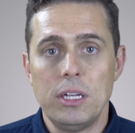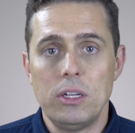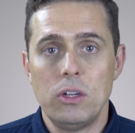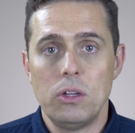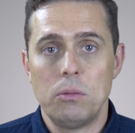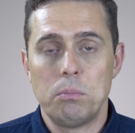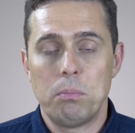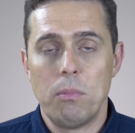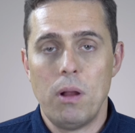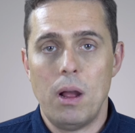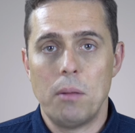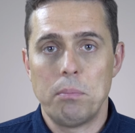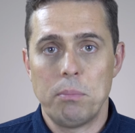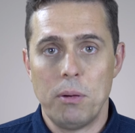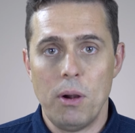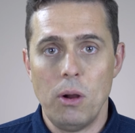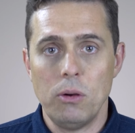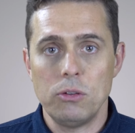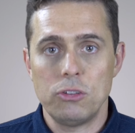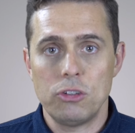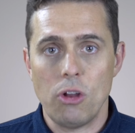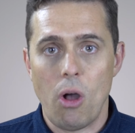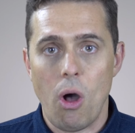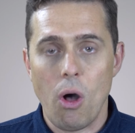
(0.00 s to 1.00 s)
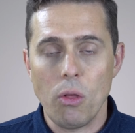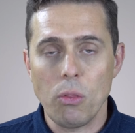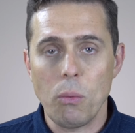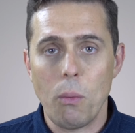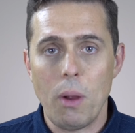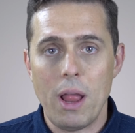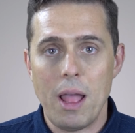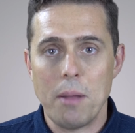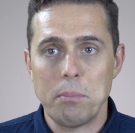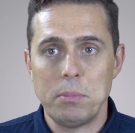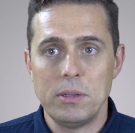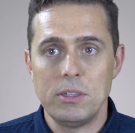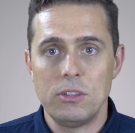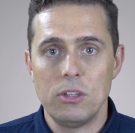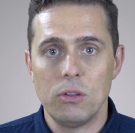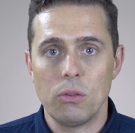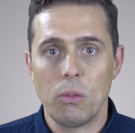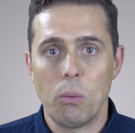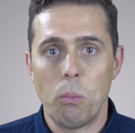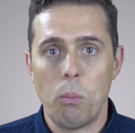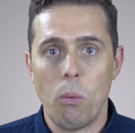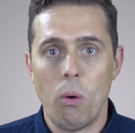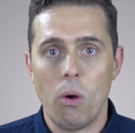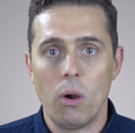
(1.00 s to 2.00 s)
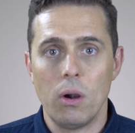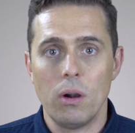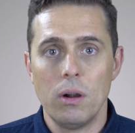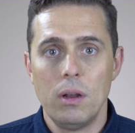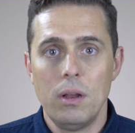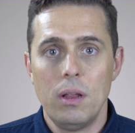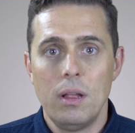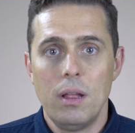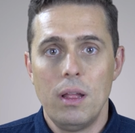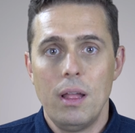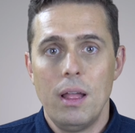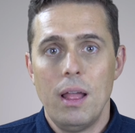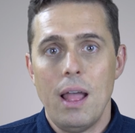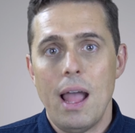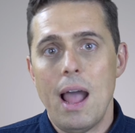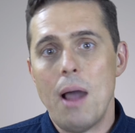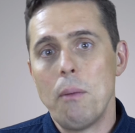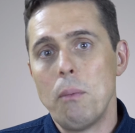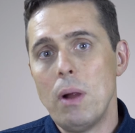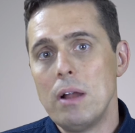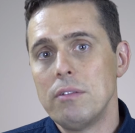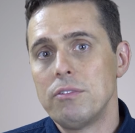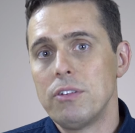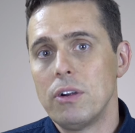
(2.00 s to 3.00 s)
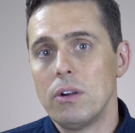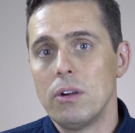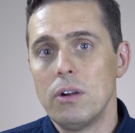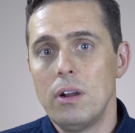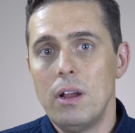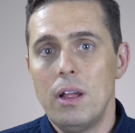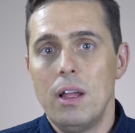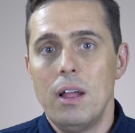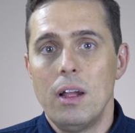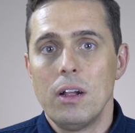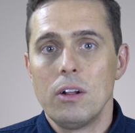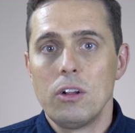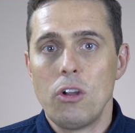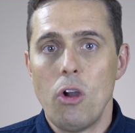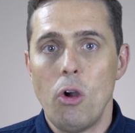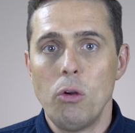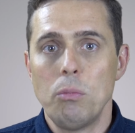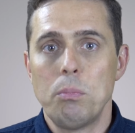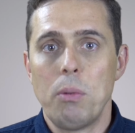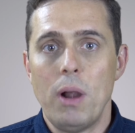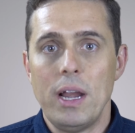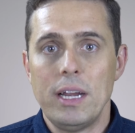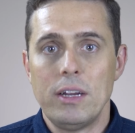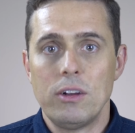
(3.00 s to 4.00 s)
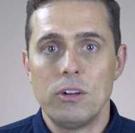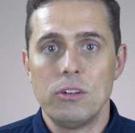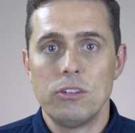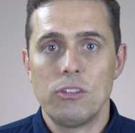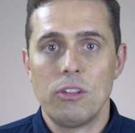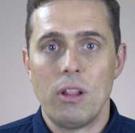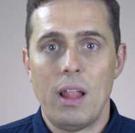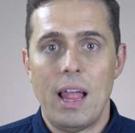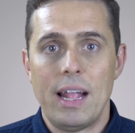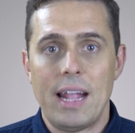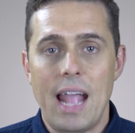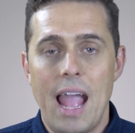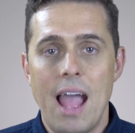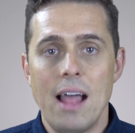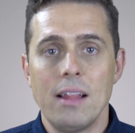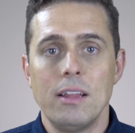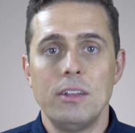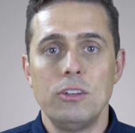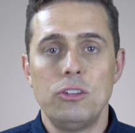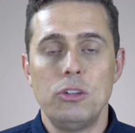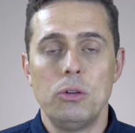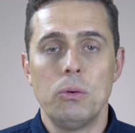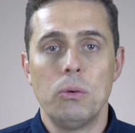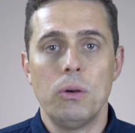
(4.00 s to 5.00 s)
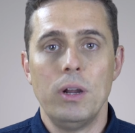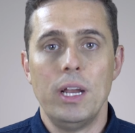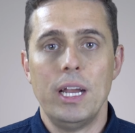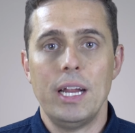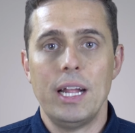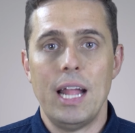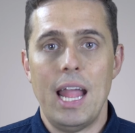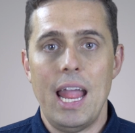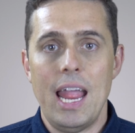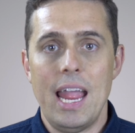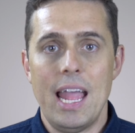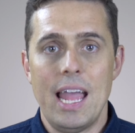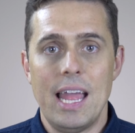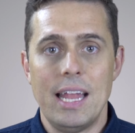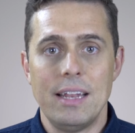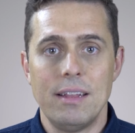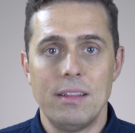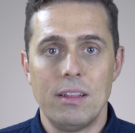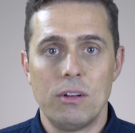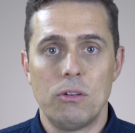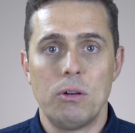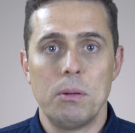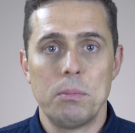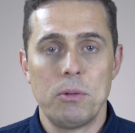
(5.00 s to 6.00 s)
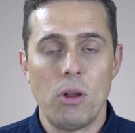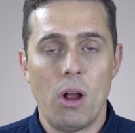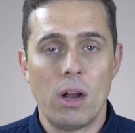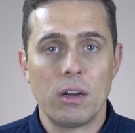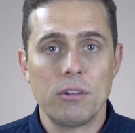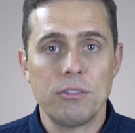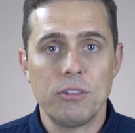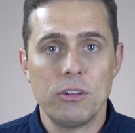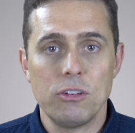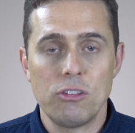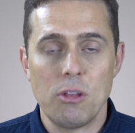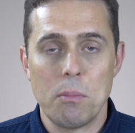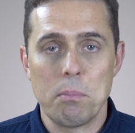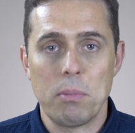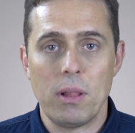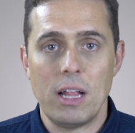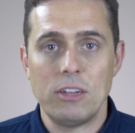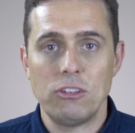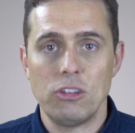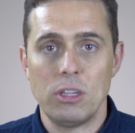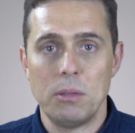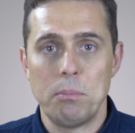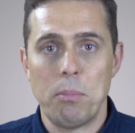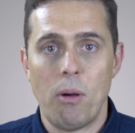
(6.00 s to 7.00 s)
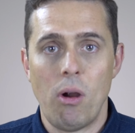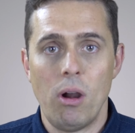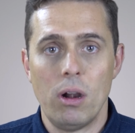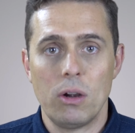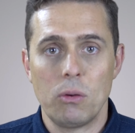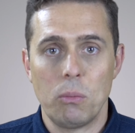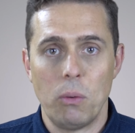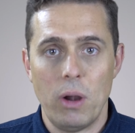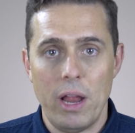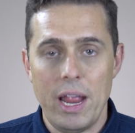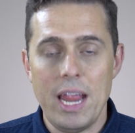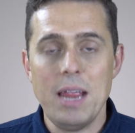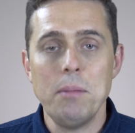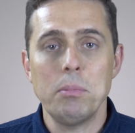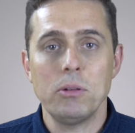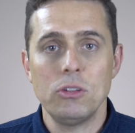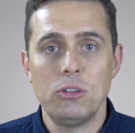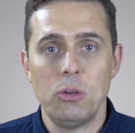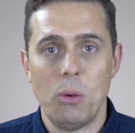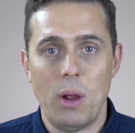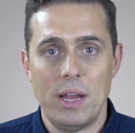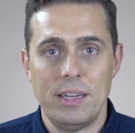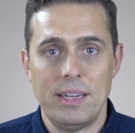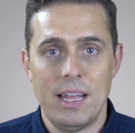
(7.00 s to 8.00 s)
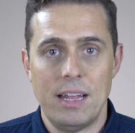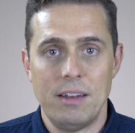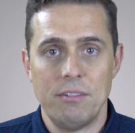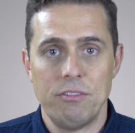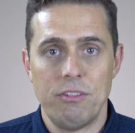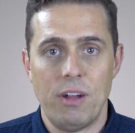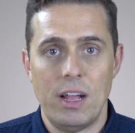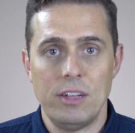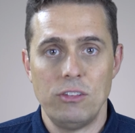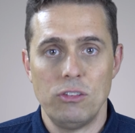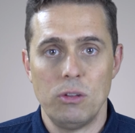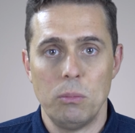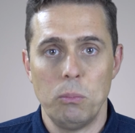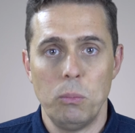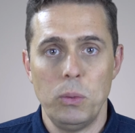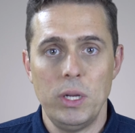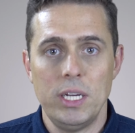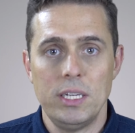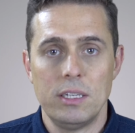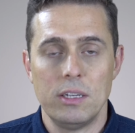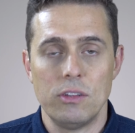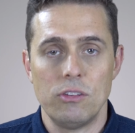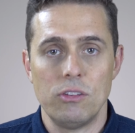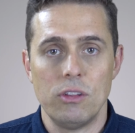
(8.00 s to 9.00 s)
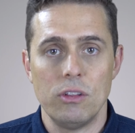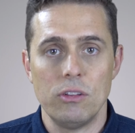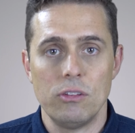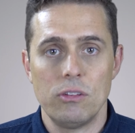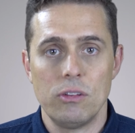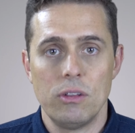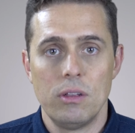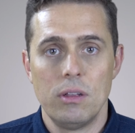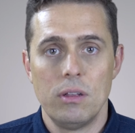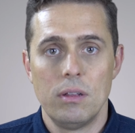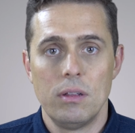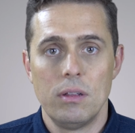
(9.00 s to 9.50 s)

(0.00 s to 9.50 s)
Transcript: good approach all the way up until the war. However, codebreakers like Alan Turing and the cryptographers at Bletchley Park were able to identify some weaknesses.